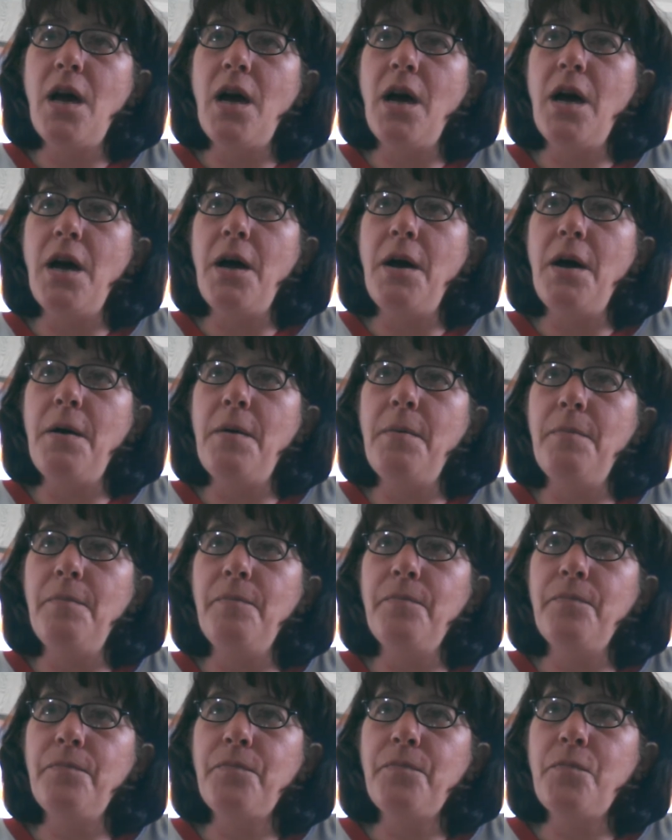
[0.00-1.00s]

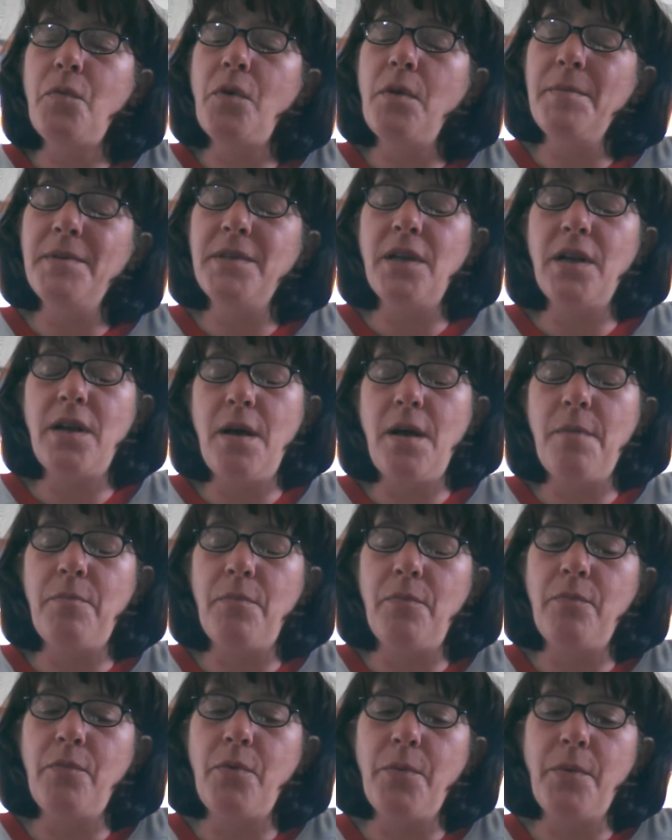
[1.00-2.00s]
Well, let me set it
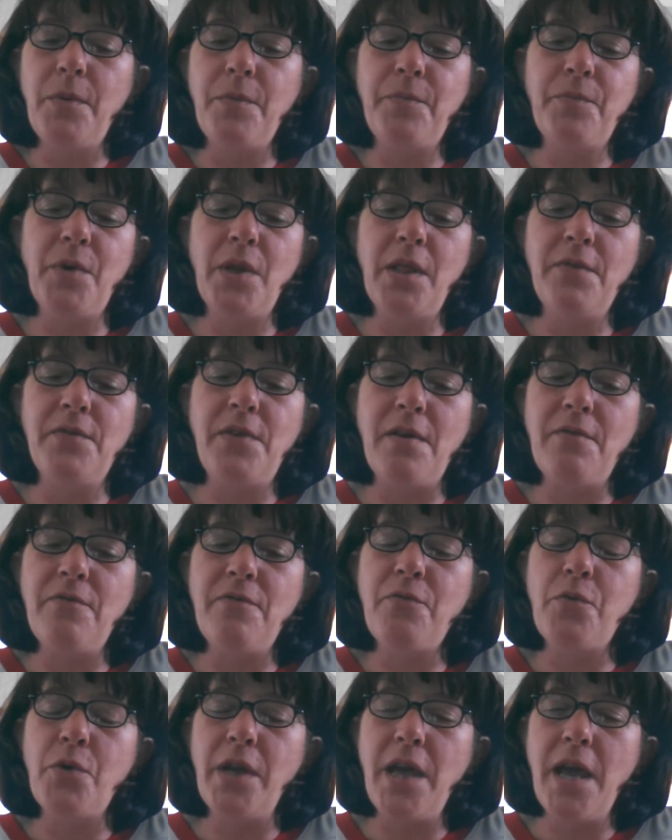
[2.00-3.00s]
up. We lived on
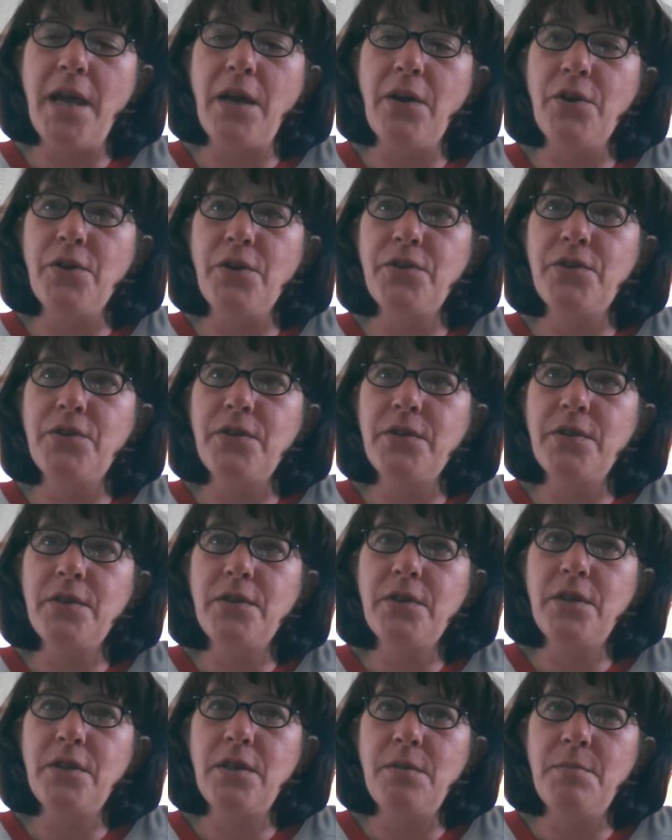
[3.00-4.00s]
40 acres
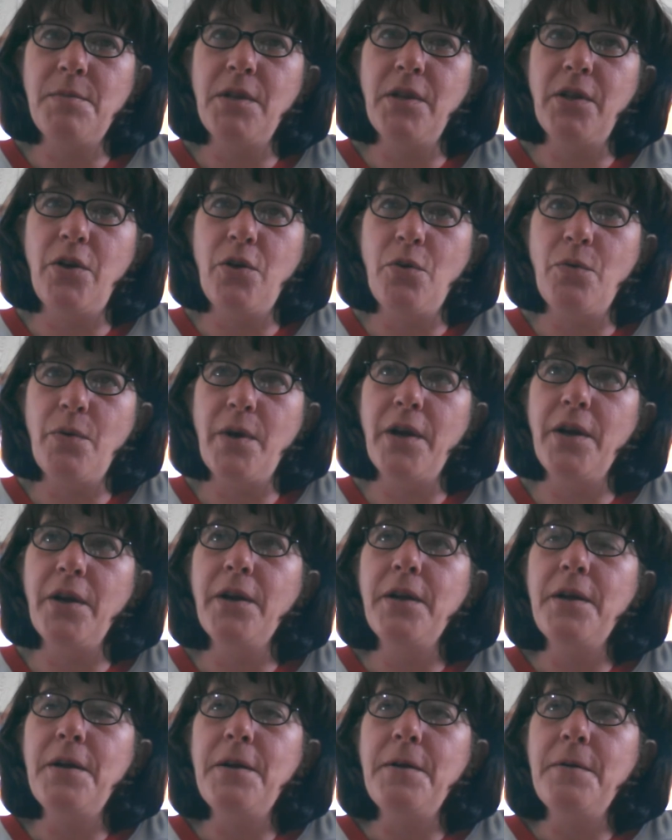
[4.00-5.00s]
in the middle of
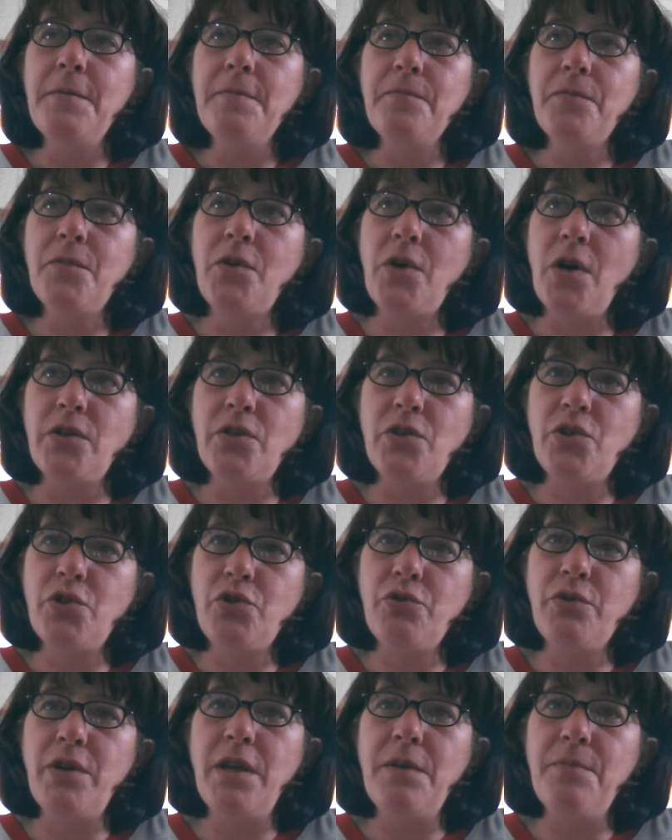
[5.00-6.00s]
nowhere. Across the
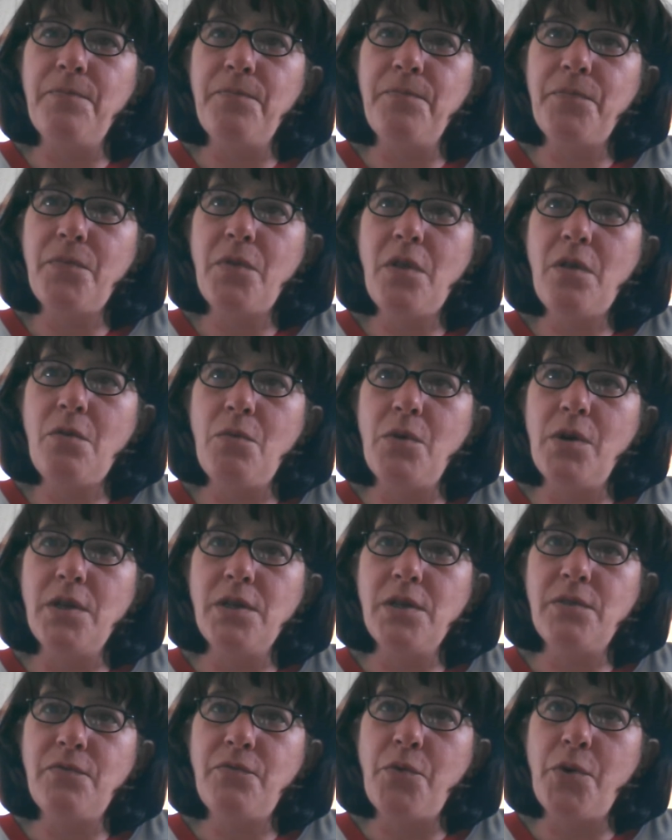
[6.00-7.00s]
street
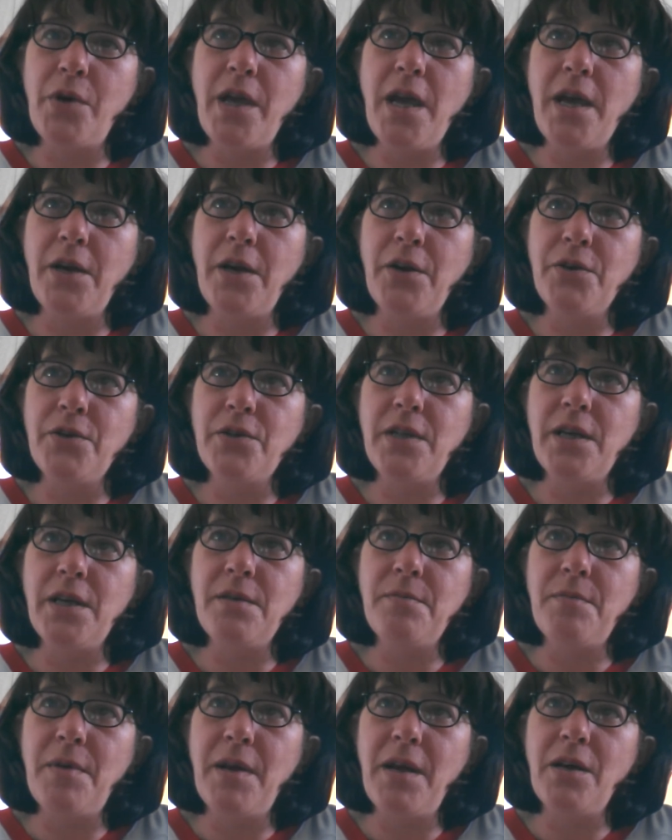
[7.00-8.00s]
was 40 acres
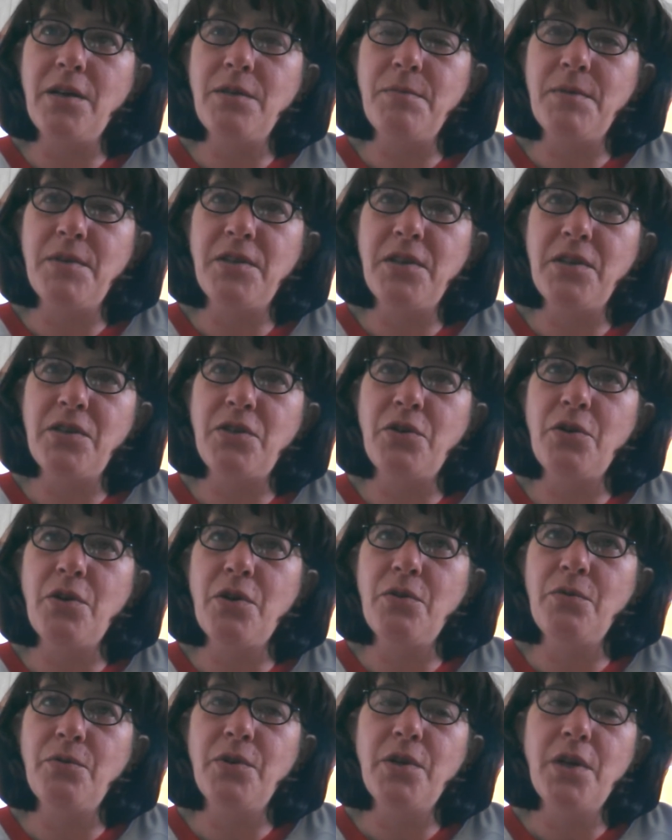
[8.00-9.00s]
that my husband's sister
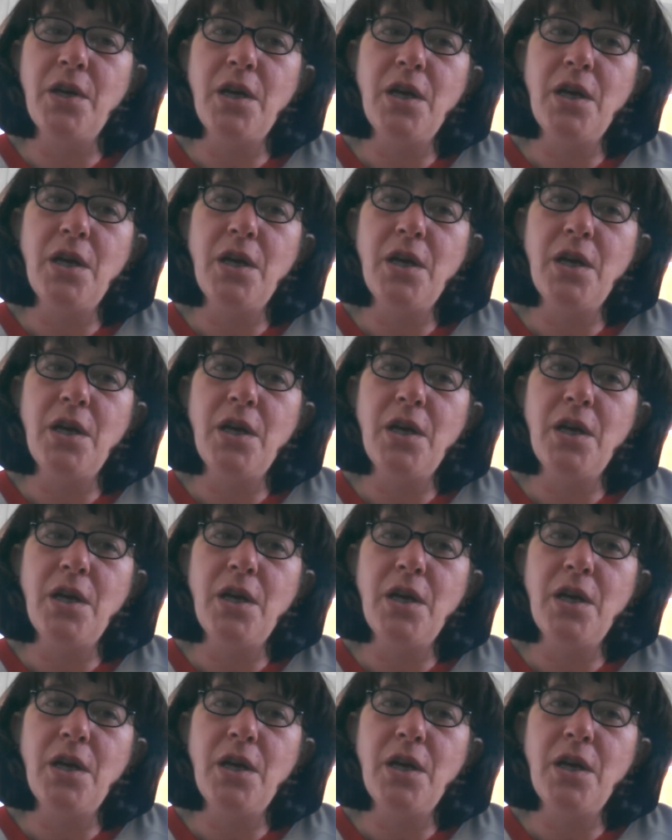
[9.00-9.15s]
owned.